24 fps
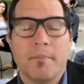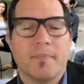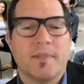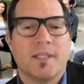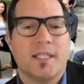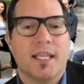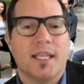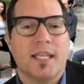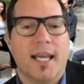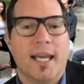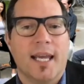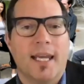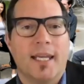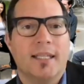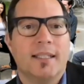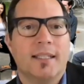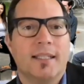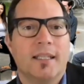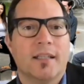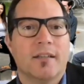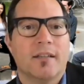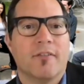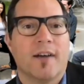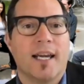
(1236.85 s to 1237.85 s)

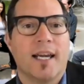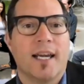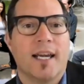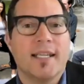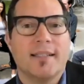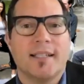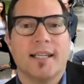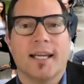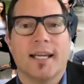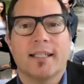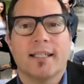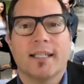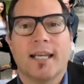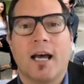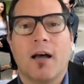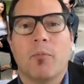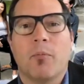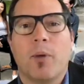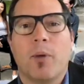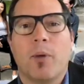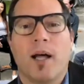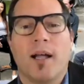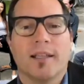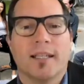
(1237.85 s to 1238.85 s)

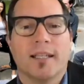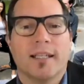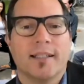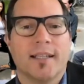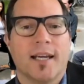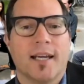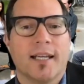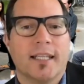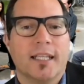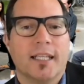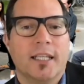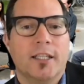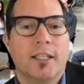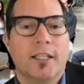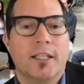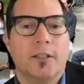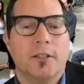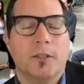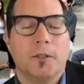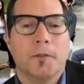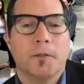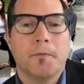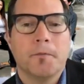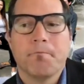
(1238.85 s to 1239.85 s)

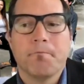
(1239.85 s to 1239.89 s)
caedadvising@calpoly.edu,